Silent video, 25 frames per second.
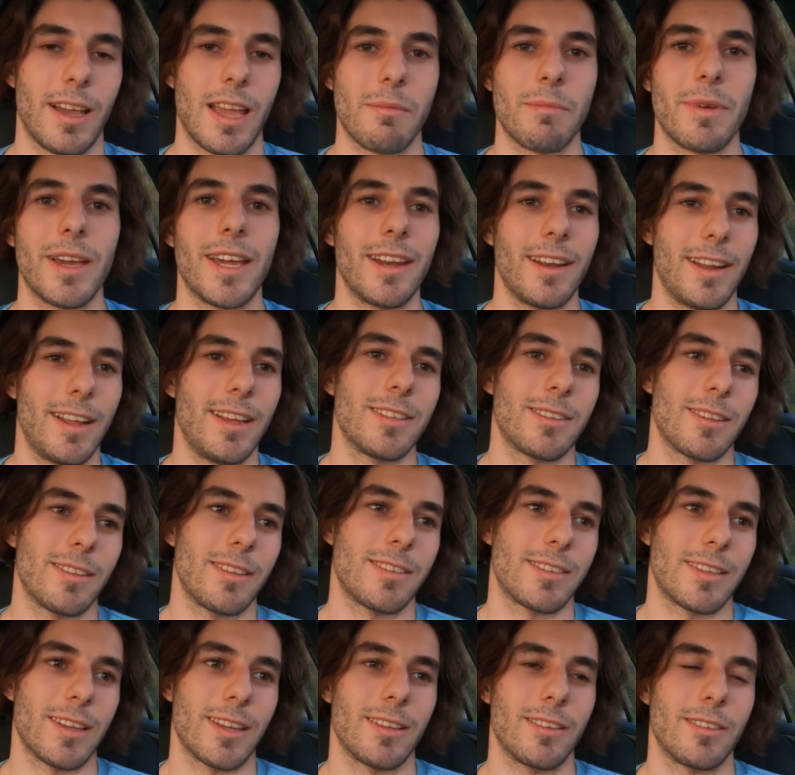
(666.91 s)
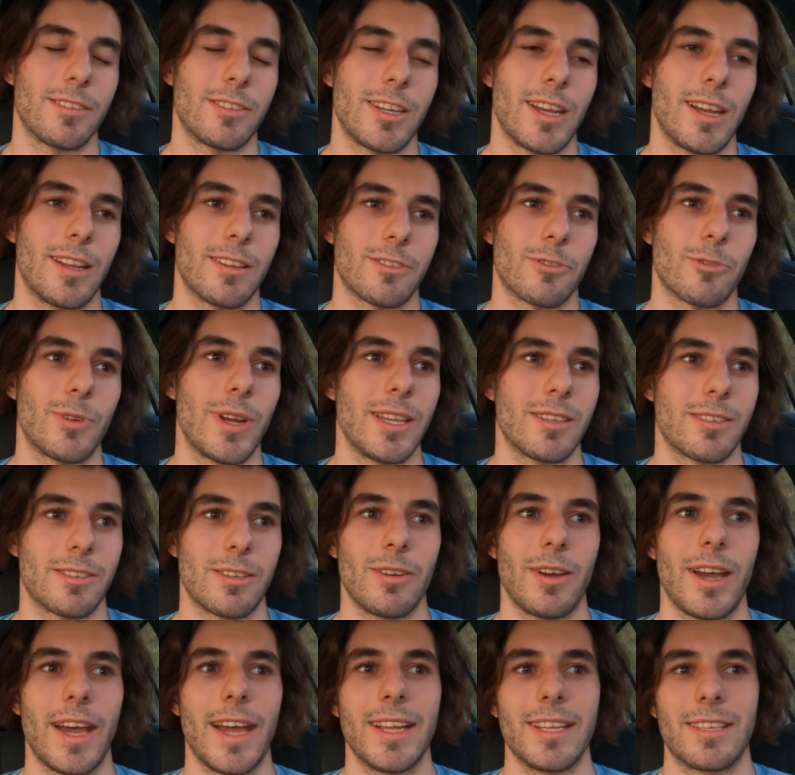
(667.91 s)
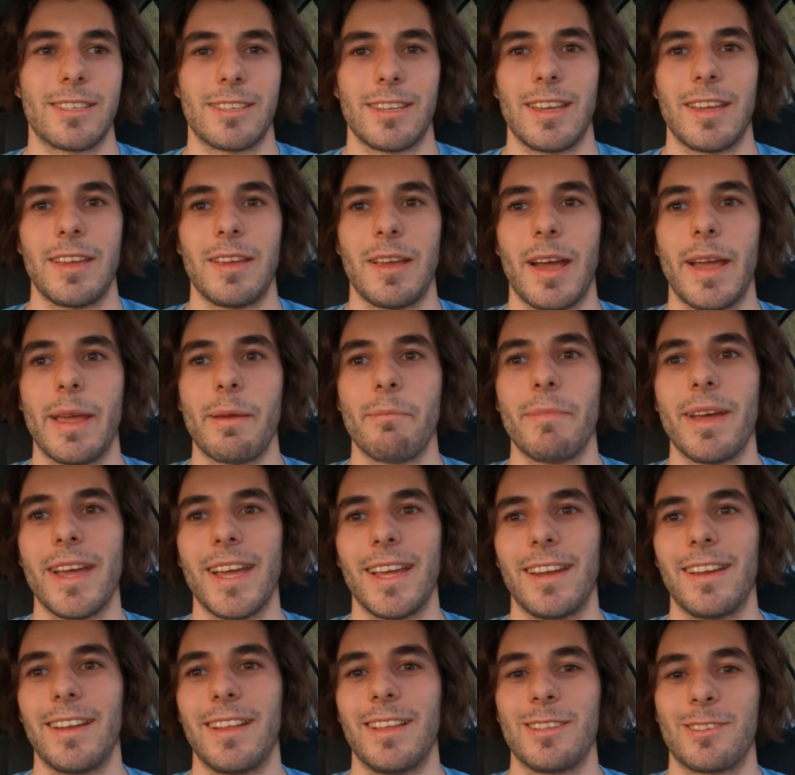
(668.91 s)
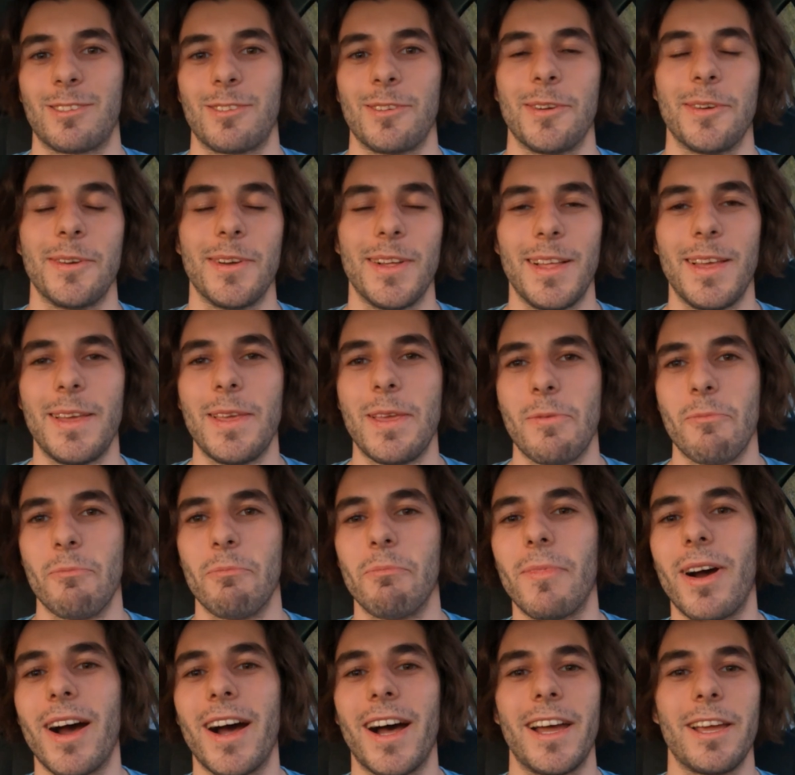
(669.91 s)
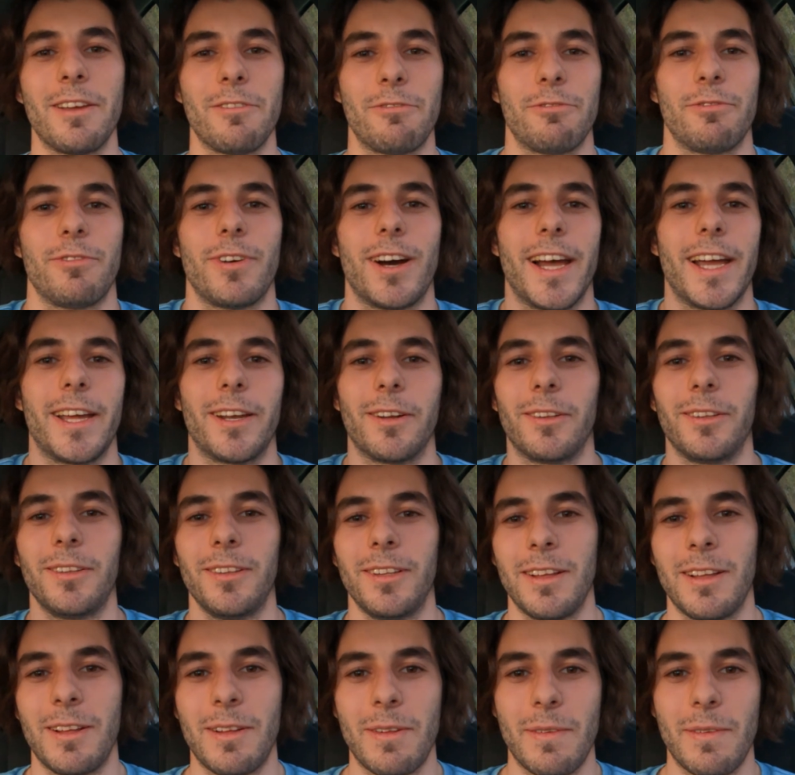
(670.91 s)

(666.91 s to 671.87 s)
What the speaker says: I made it into the second chance race, so I'd say I made it into my final.